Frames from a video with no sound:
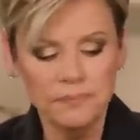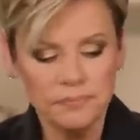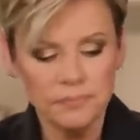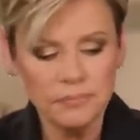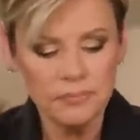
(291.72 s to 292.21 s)

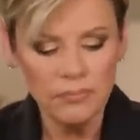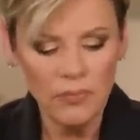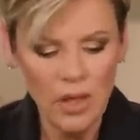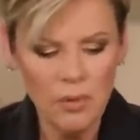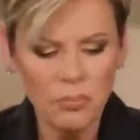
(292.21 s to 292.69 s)
Amen.
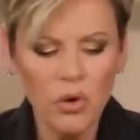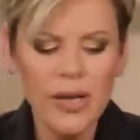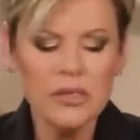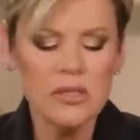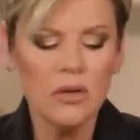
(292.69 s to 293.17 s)

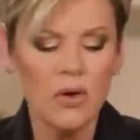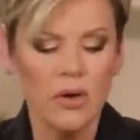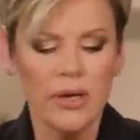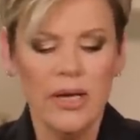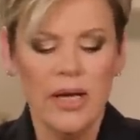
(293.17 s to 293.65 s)
Praise the
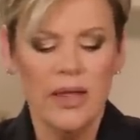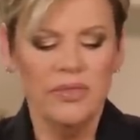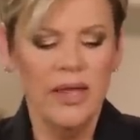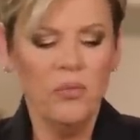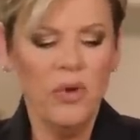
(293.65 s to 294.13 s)
Lord.
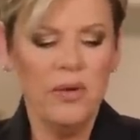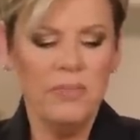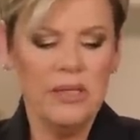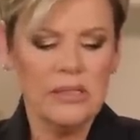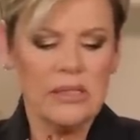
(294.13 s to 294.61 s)
Then we've
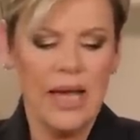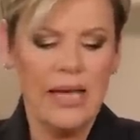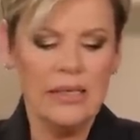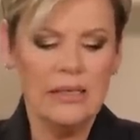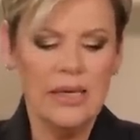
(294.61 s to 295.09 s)
been
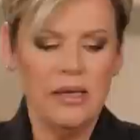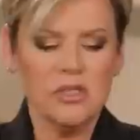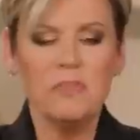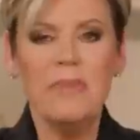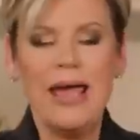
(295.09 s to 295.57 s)
saying
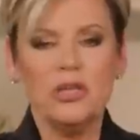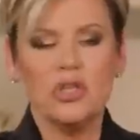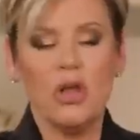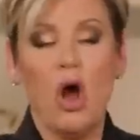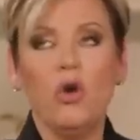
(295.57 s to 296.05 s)
this,
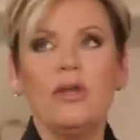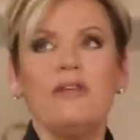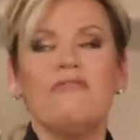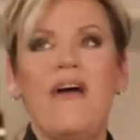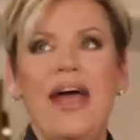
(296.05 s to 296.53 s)

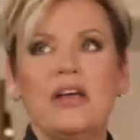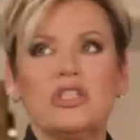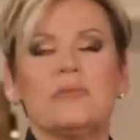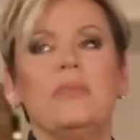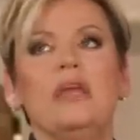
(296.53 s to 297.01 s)
holding
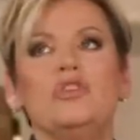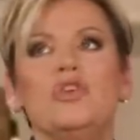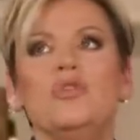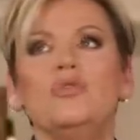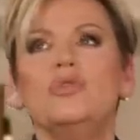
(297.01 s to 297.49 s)
fast
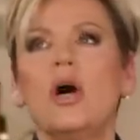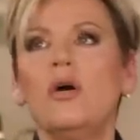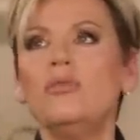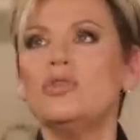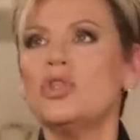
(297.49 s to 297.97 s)
means you
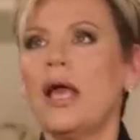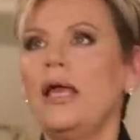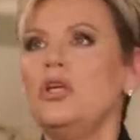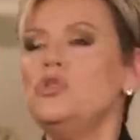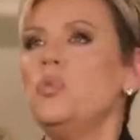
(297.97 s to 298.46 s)
don't
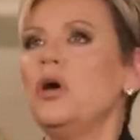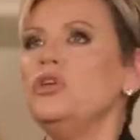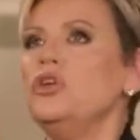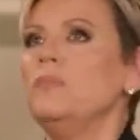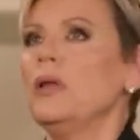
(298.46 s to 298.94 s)
change what
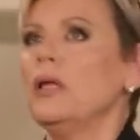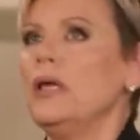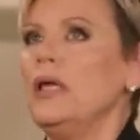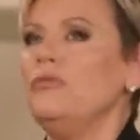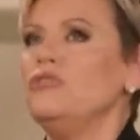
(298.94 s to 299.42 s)
you
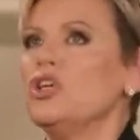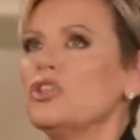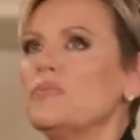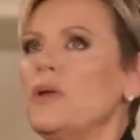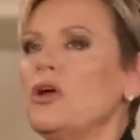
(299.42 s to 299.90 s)
believe
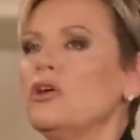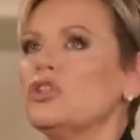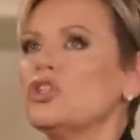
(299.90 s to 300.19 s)
just because